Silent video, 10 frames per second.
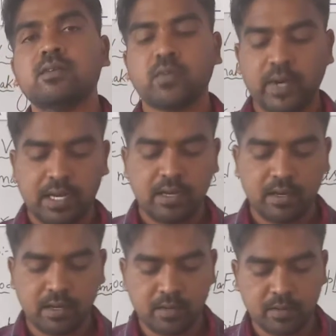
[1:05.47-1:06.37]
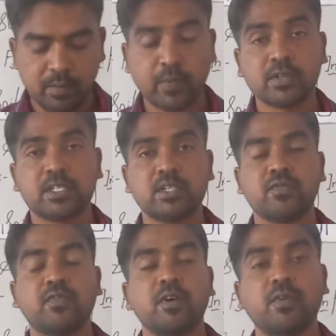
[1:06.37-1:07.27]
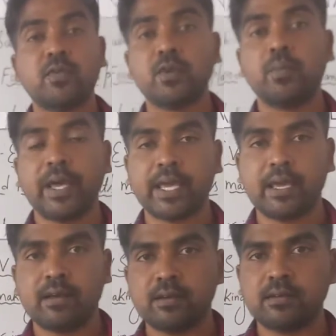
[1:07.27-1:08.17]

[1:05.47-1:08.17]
while the process of food making.